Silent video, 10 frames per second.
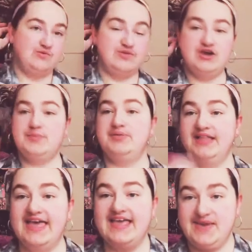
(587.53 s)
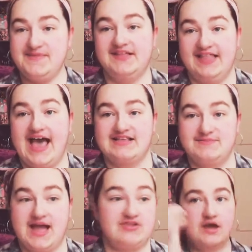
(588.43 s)
they're playing him in the last
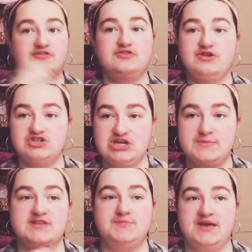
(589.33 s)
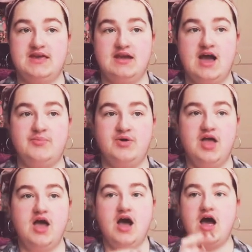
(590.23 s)
match, Tsukushima's picking up
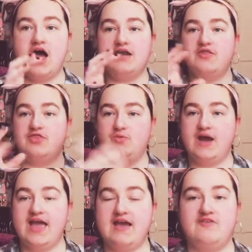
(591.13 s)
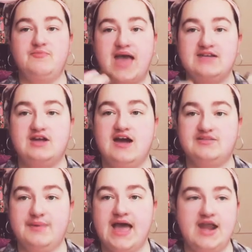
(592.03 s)
on the way of Mad Dog's
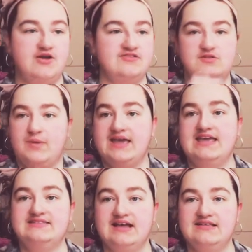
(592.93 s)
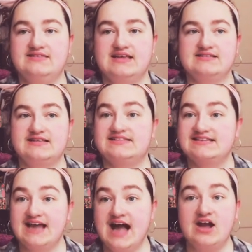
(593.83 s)
patterns and the way he does things, and
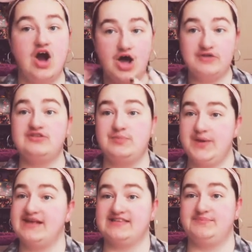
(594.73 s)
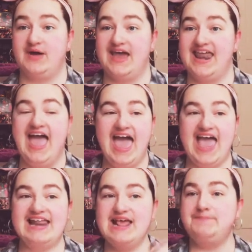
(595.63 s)
Tanaka also picks up on it.
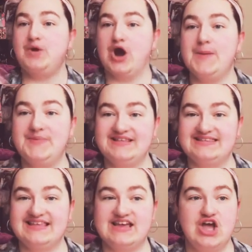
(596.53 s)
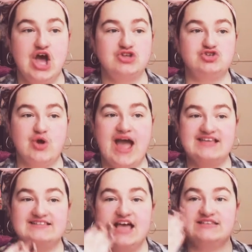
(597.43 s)
And he purposely
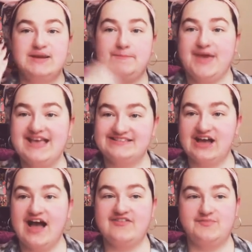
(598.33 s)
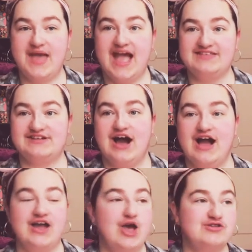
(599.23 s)
tries to piss off Mad
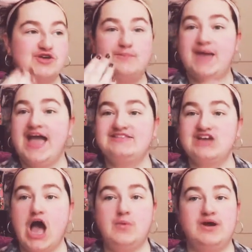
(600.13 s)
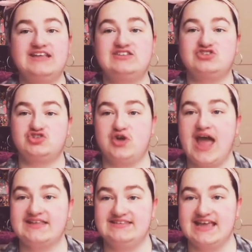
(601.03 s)
Dog so Mad Dog will get
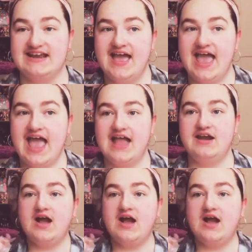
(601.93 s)
distracted and fuck